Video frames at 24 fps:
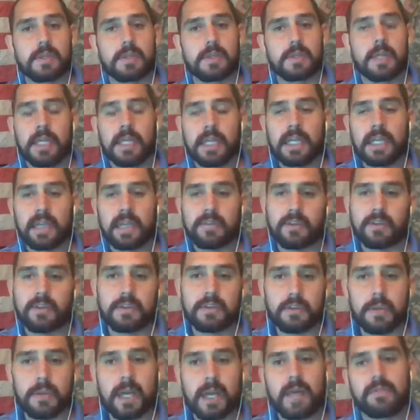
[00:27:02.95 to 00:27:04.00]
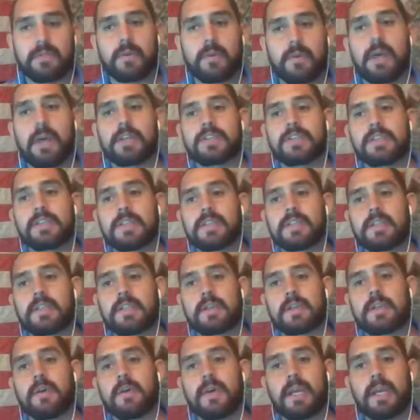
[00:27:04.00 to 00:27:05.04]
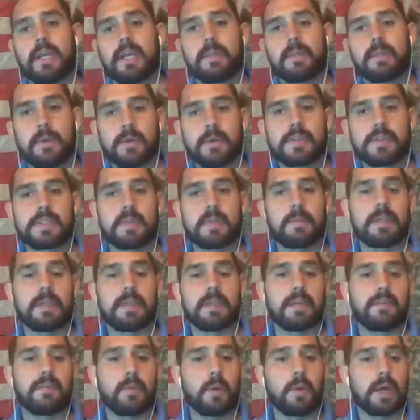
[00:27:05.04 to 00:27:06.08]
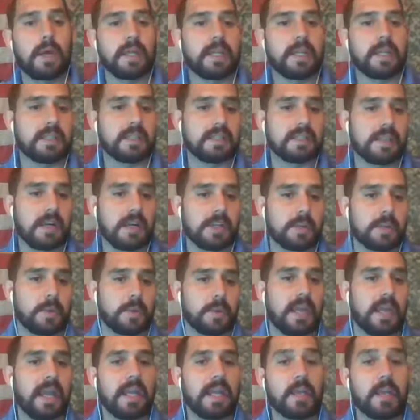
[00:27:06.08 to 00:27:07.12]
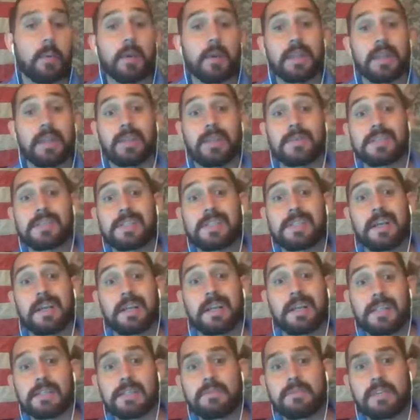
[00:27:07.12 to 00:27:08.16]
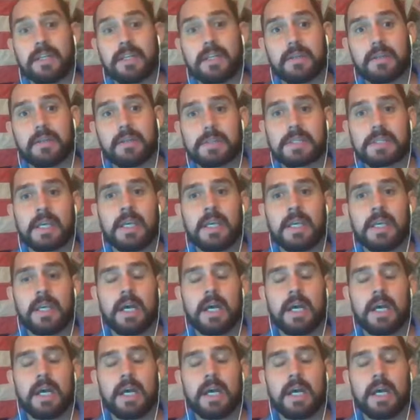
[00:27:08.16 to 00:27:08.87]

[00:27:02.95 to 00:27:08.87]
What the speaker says: So if you do have questions here, go ahead and post them in there. If you want to get in touch with anyone that you see on these videos,